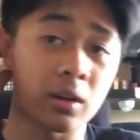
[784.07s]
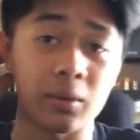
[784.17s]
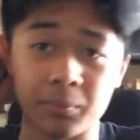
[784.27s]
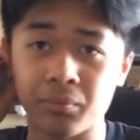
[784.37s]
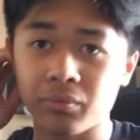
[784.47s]

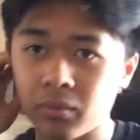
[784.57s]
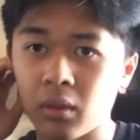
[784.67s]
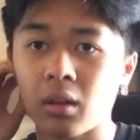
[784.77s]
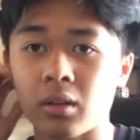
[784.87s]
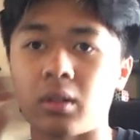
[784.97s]
to.
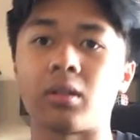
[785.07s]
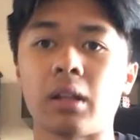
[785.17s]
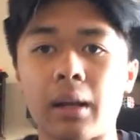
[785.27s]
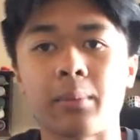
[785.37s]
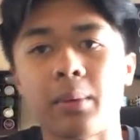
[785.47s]
There's a
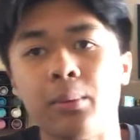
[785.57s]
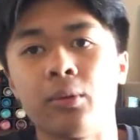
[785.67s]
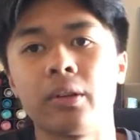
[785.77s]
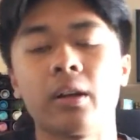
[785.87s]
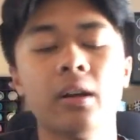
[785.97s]
lot of people
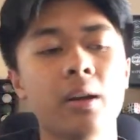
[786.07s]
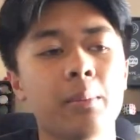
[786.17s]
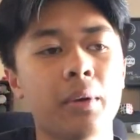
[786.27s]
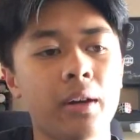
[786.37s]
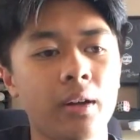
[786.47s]
over there,
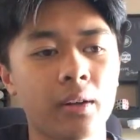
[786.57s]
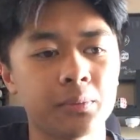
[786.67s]
but